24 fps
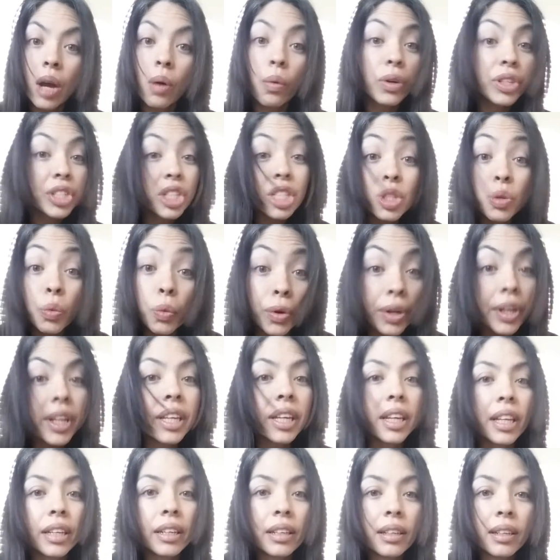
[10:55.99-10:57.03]
which is
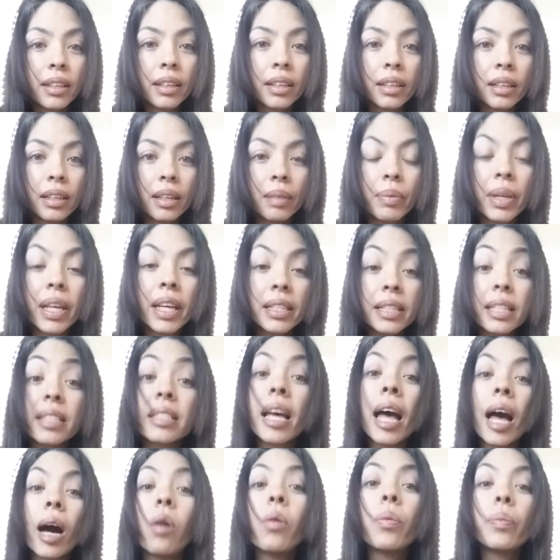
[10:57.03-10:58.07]
working because
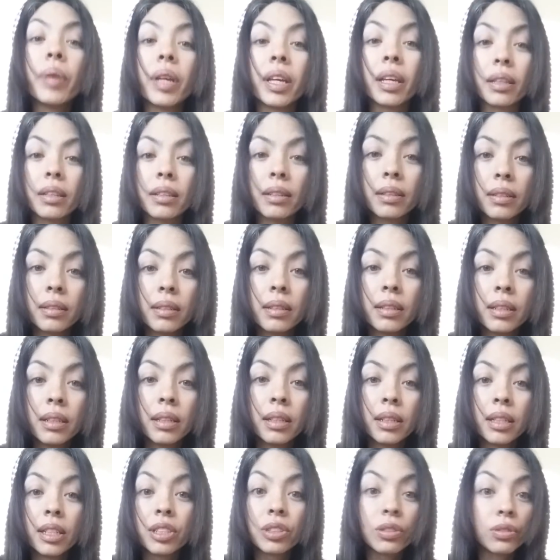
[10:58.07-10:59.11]
it's helping.
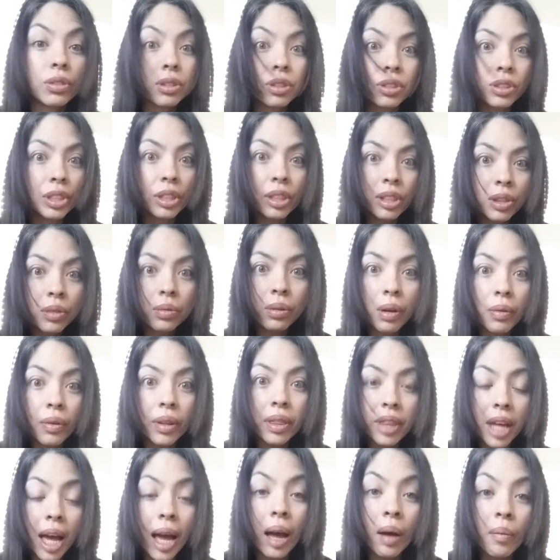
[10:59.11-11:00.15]
So there's nothing wrong
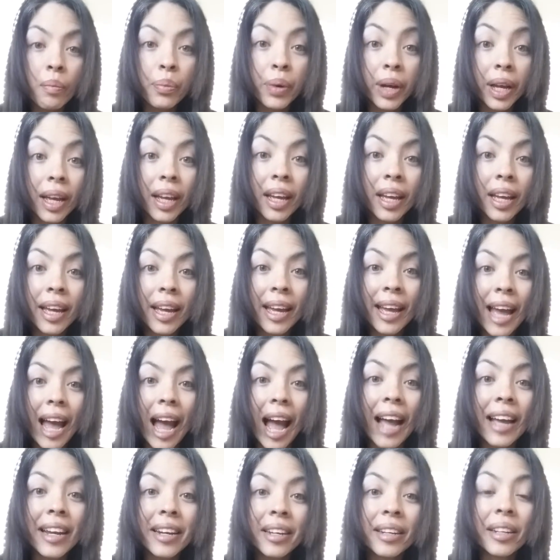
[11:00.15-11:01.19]
with that. But
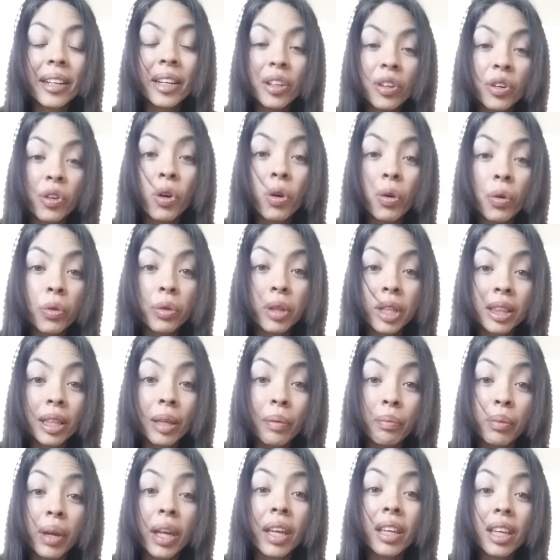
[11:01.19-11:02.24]
I didn't know that
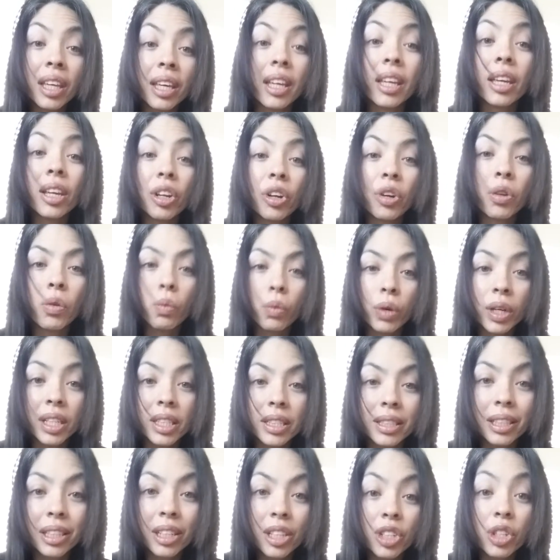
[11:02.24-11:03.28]
the main key here
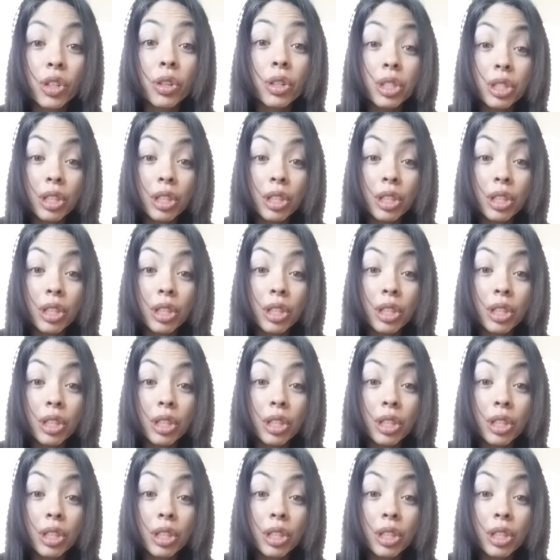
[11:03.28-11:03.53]
was your